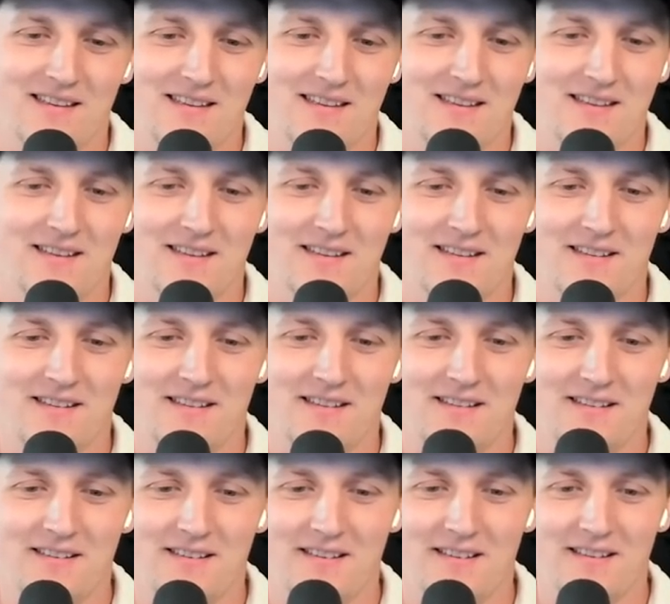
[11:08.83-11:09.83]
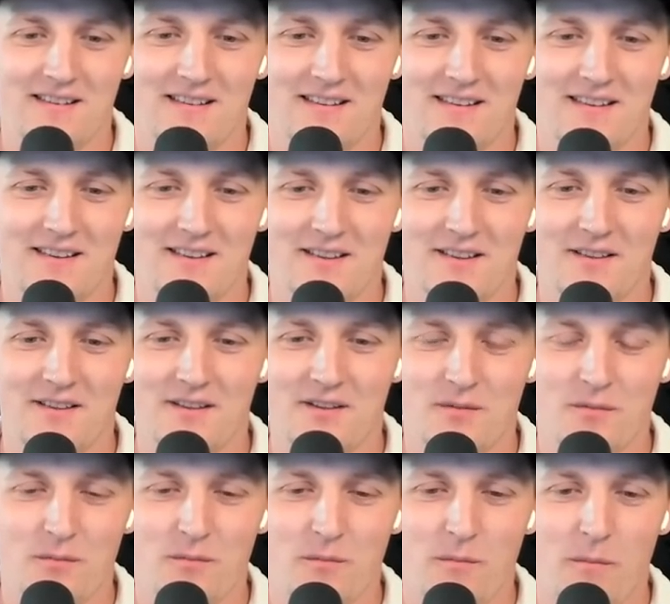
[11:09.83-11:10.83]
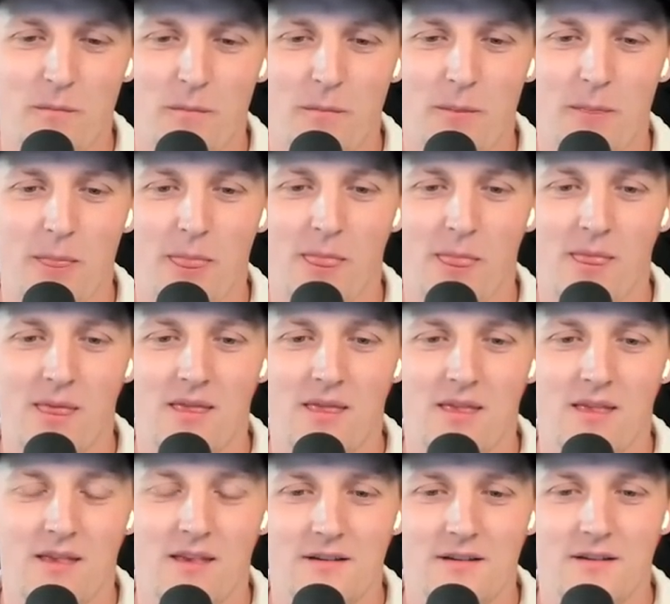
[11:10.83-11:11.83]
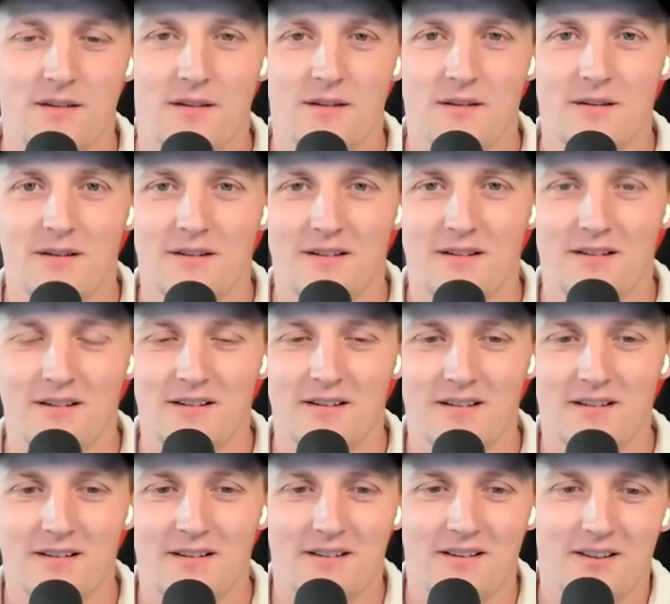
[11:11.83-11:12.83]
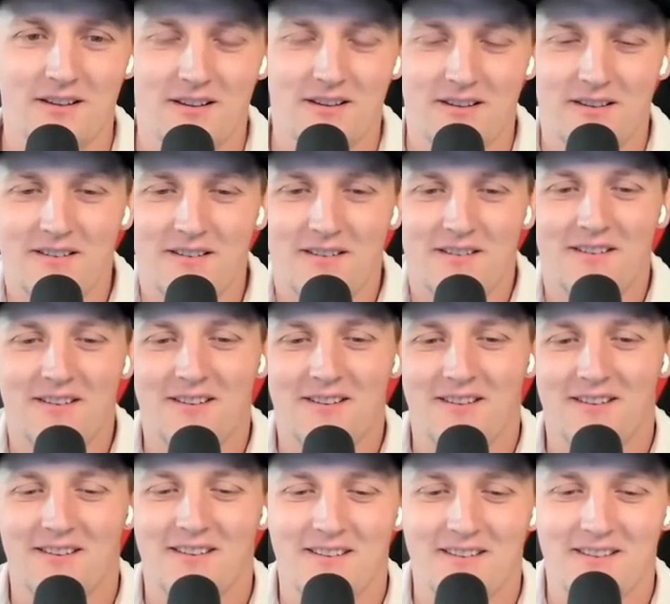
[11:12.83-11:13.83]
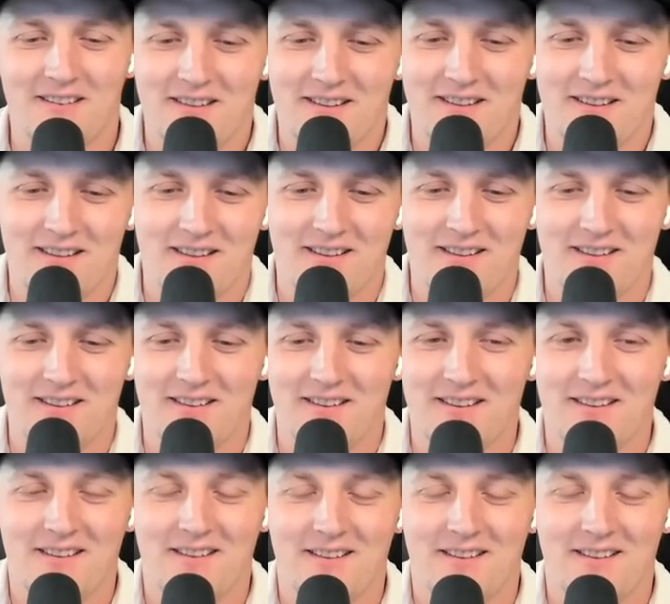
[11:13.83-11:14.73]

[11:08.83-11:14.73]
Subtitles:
This person isn't speaking.